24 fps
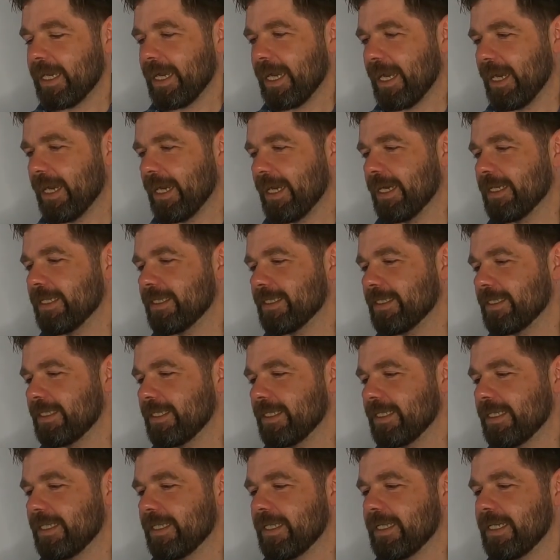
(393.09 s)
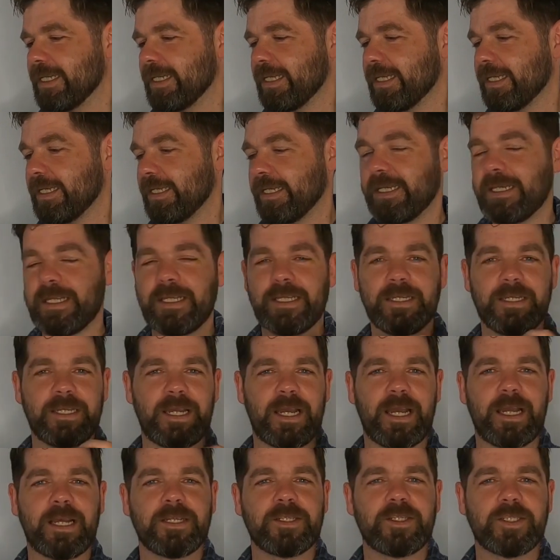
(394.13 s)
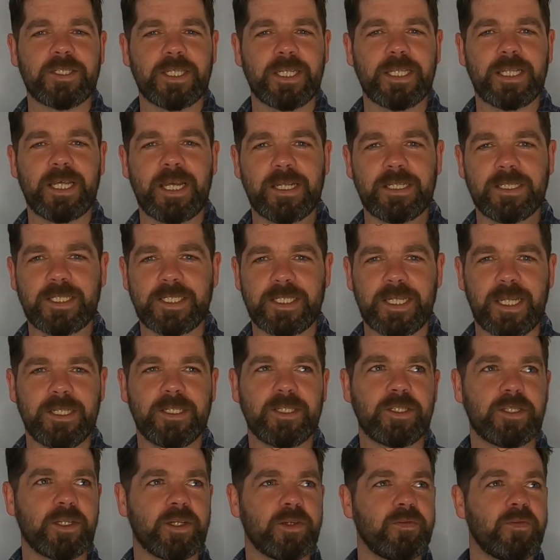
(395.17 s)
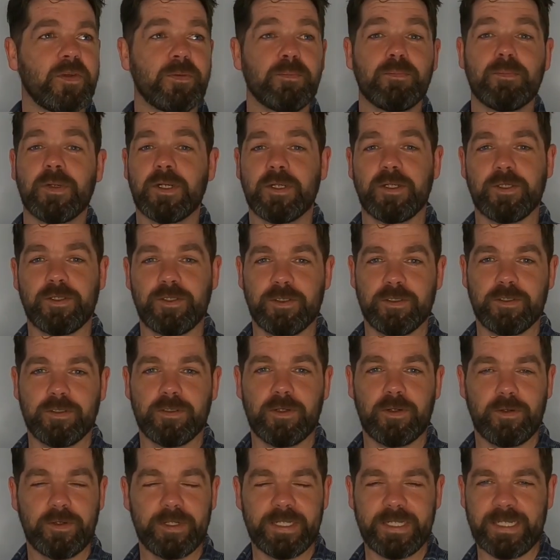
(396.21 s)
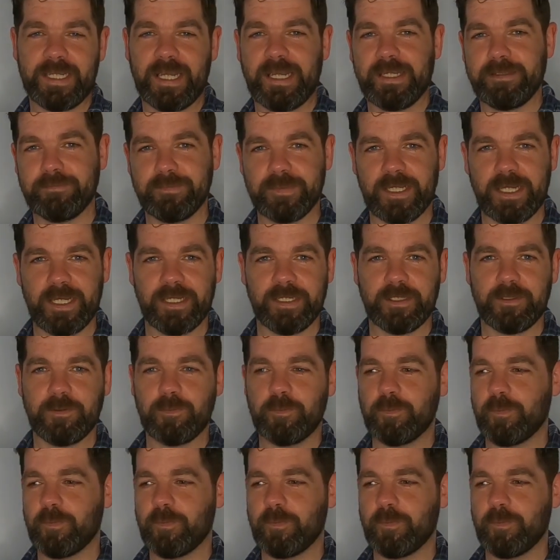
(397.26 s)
And it adds to that sense of immersion on a game day,